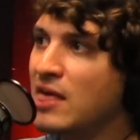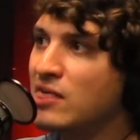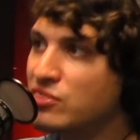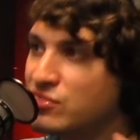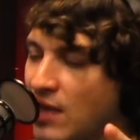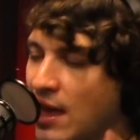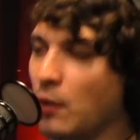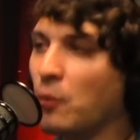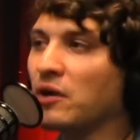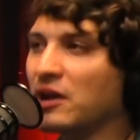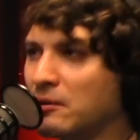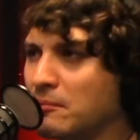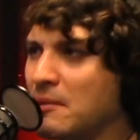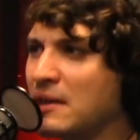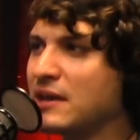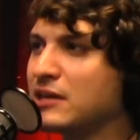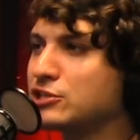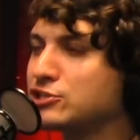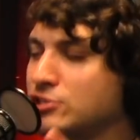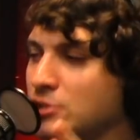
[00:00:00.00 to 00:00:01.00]
They want to
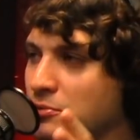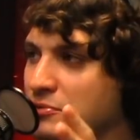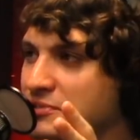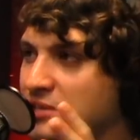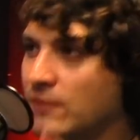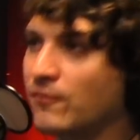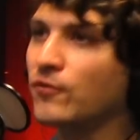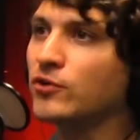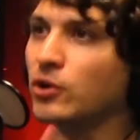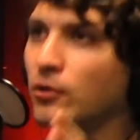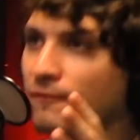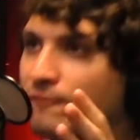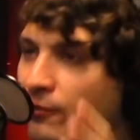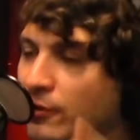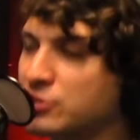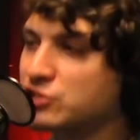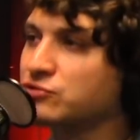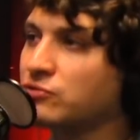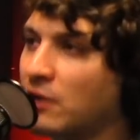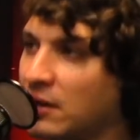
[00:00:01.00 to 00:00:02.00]
make it so difficult,
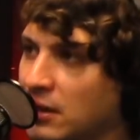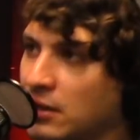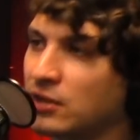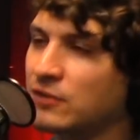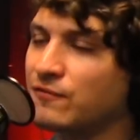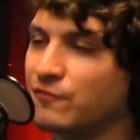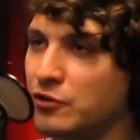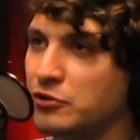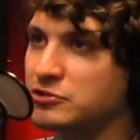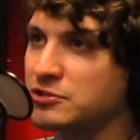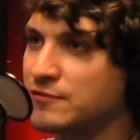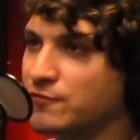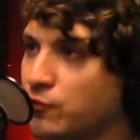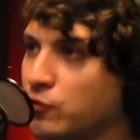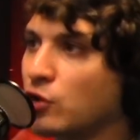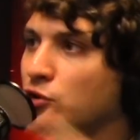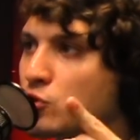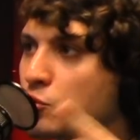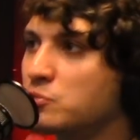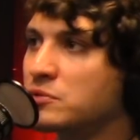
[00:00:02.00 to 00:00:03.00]
frustrating, and confusing for
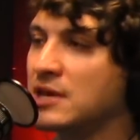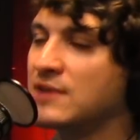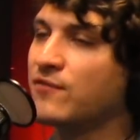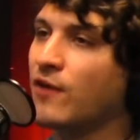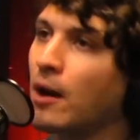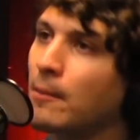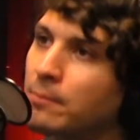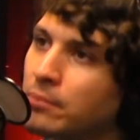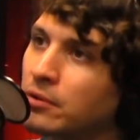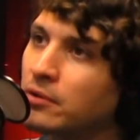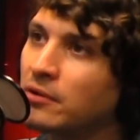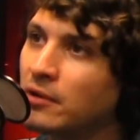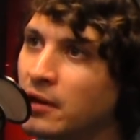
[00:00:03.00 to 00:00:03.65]
you, you give up.